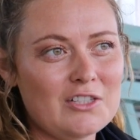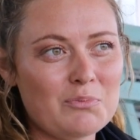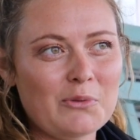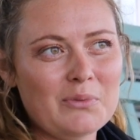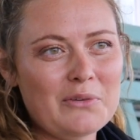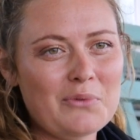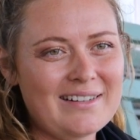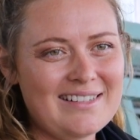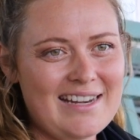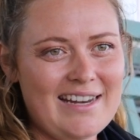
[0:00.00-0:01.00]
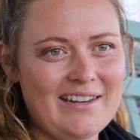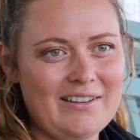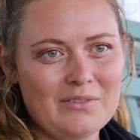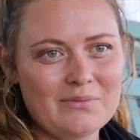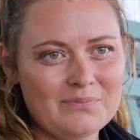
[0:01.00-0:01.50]
There's probably one
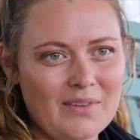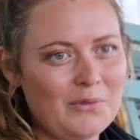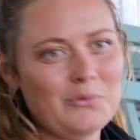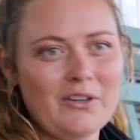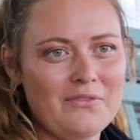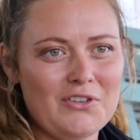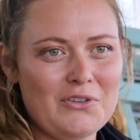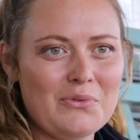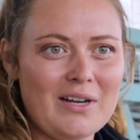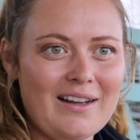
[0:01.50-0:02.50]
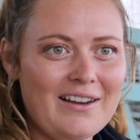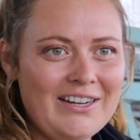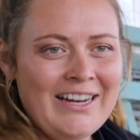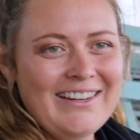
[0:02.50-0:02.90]
near wherever you are.